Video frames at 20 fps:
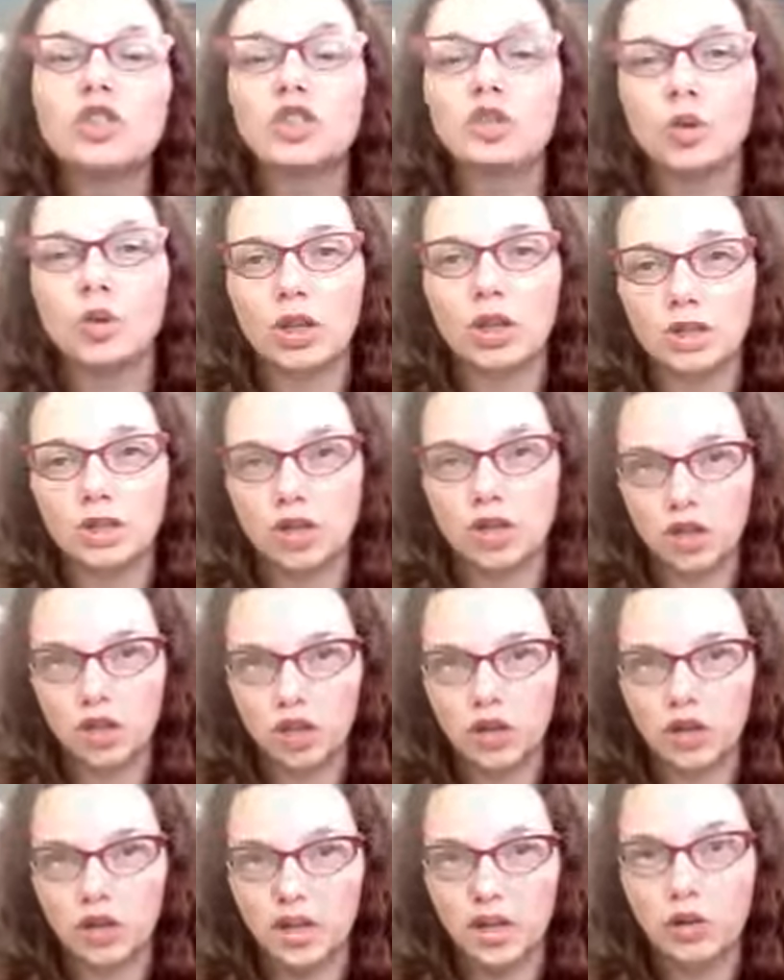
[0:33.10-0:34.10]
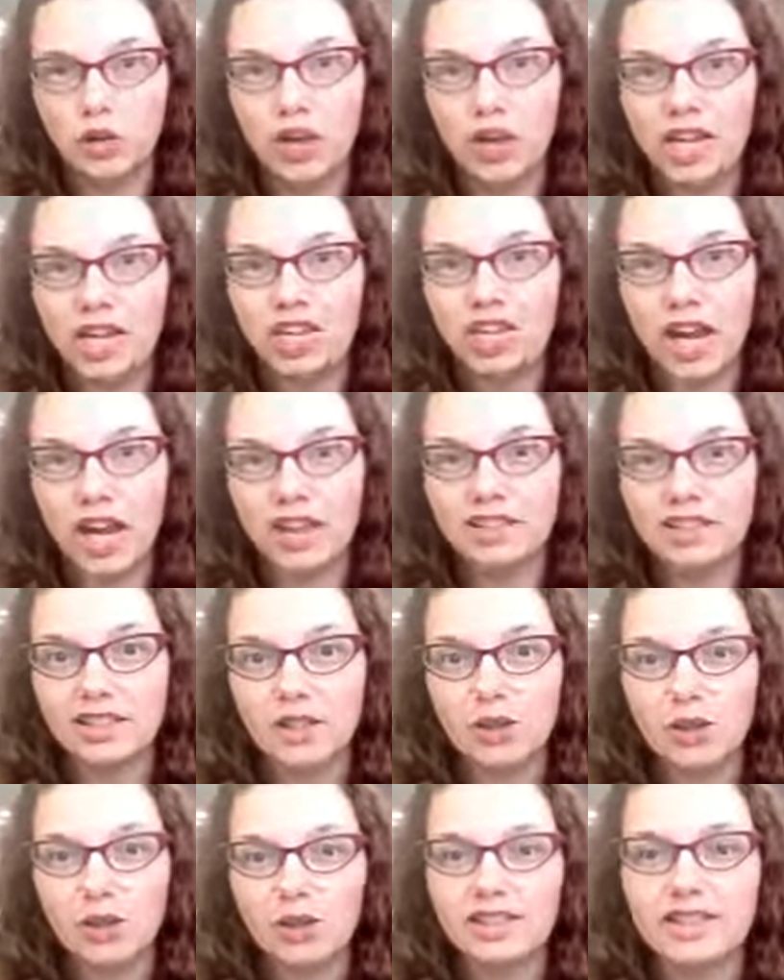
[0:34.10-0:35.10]
you want to make sure that your HS
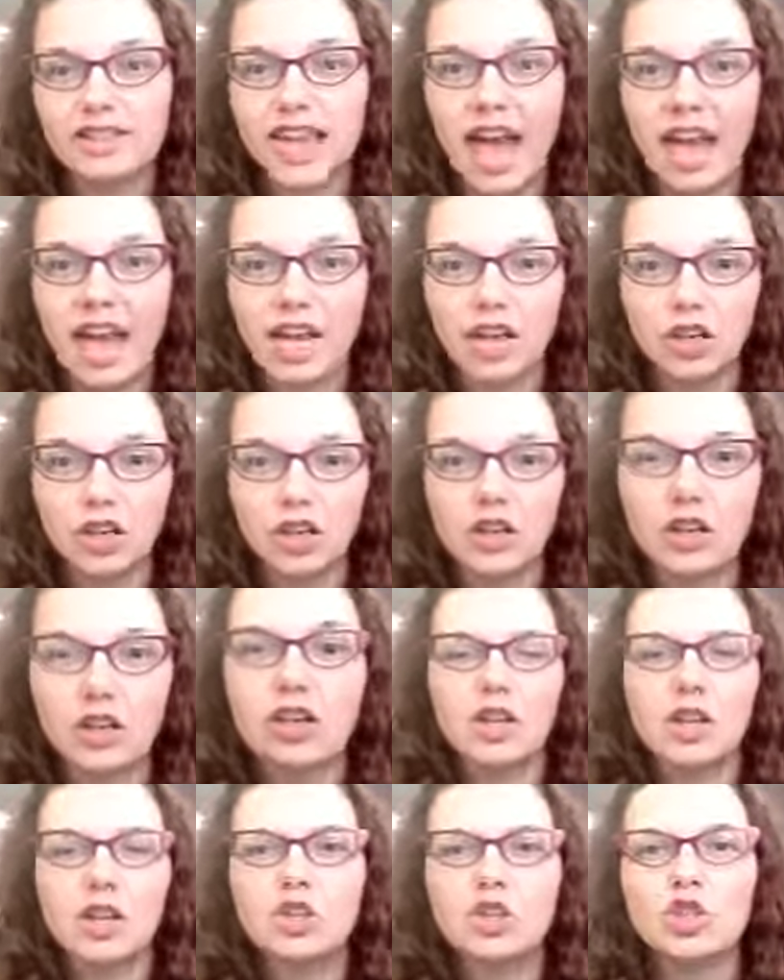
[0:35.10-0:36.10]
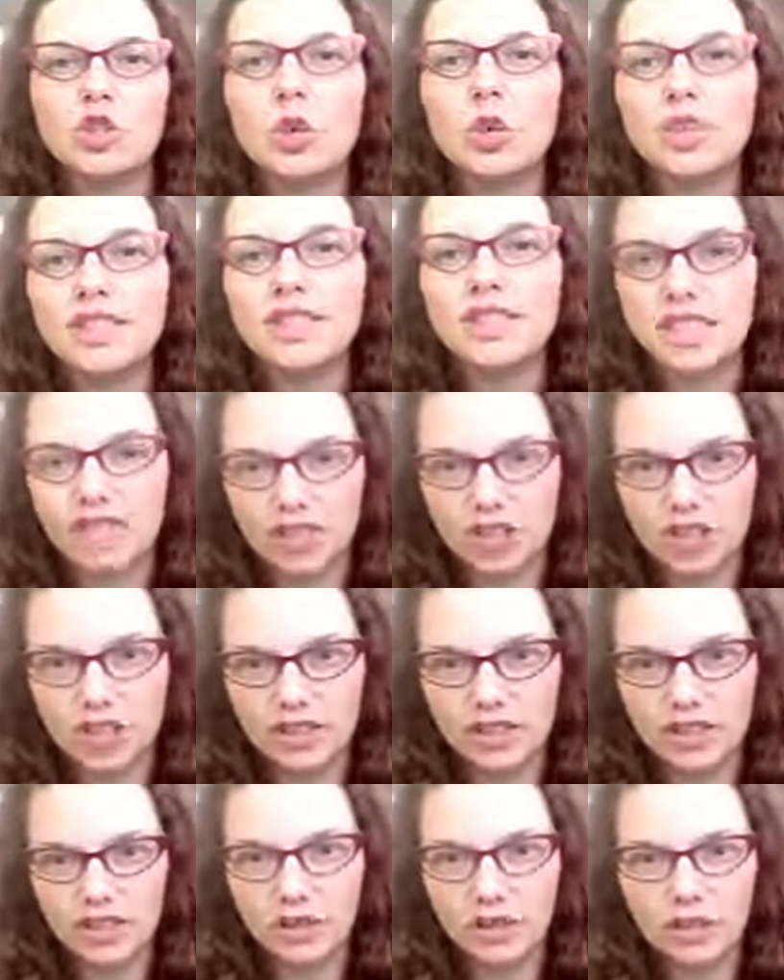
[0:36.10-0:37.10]
code is accurate. So what's an
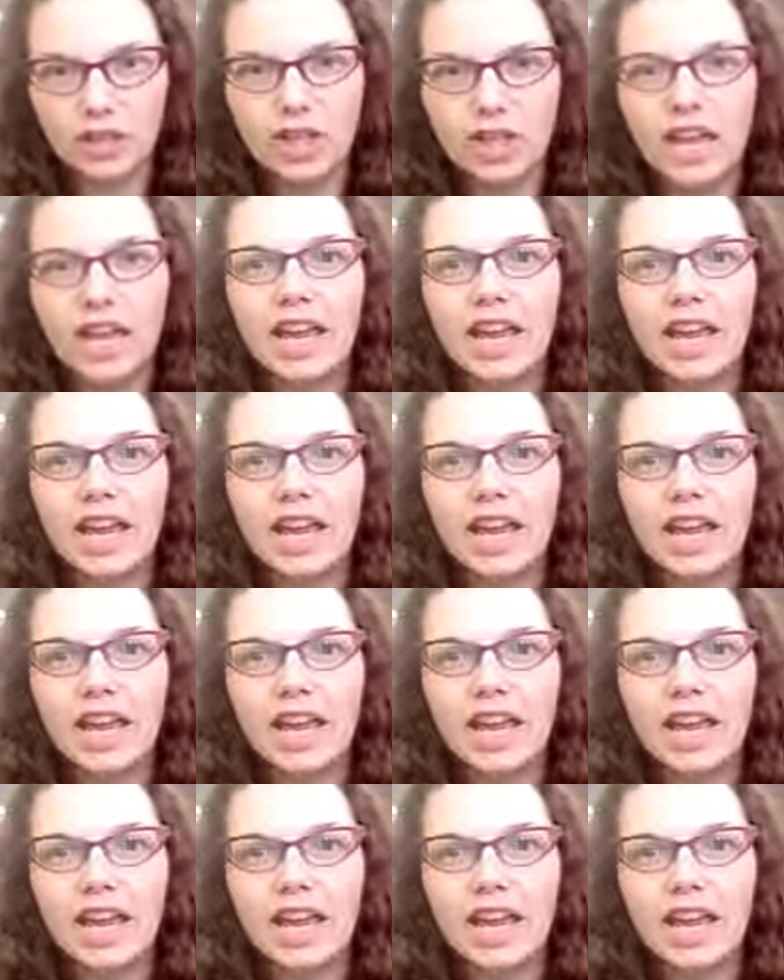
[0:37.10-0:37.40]
HS code?